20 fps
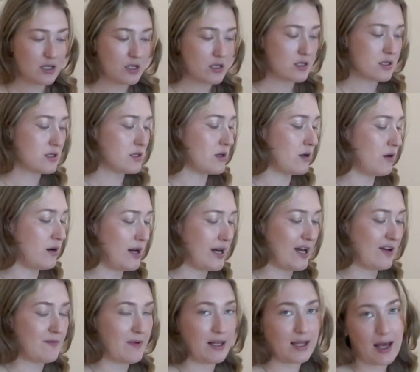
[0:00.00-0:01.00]
So I
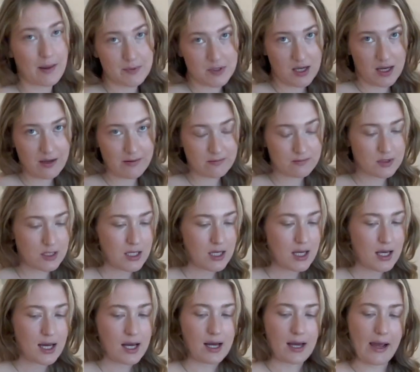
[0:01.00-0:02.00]
have my laptop,
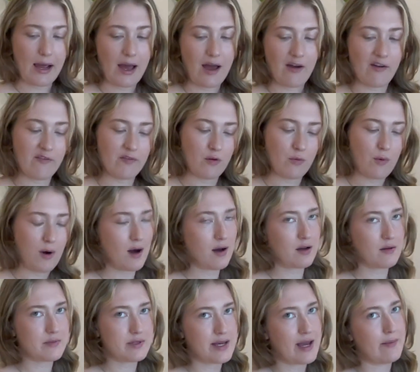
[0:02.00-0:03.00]
I have the
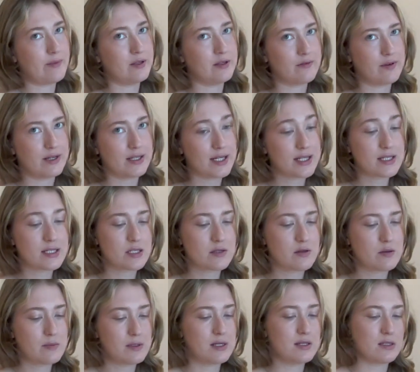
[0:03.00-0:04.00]
Wacom tablet right next to
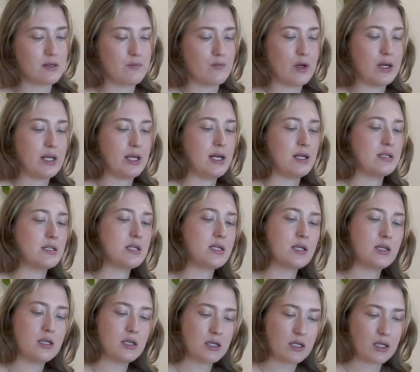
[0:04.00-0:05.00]
it because I'm
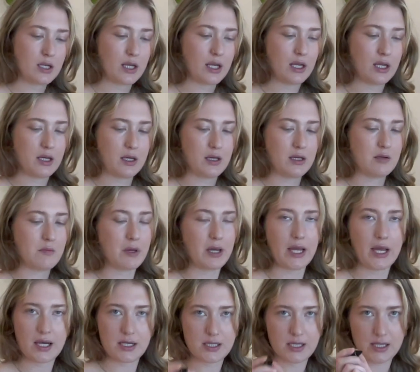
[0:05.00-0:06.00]
right-handed, and my
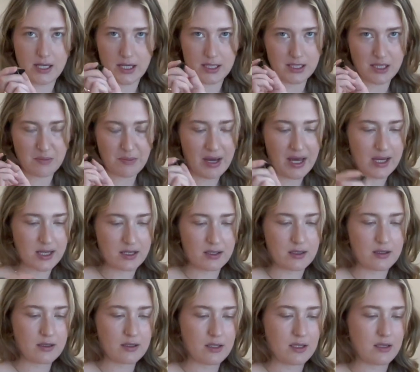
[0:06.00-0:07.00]
handy dandy pen
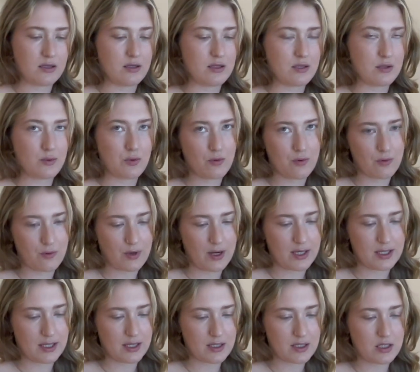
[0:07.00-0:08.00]
is right
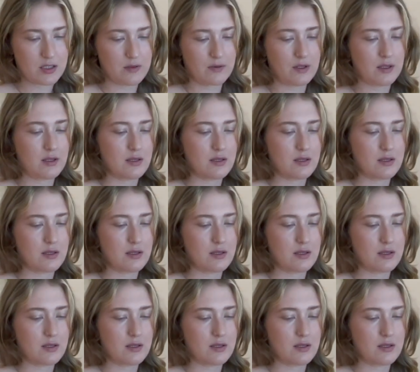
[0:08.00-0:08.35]
next to it.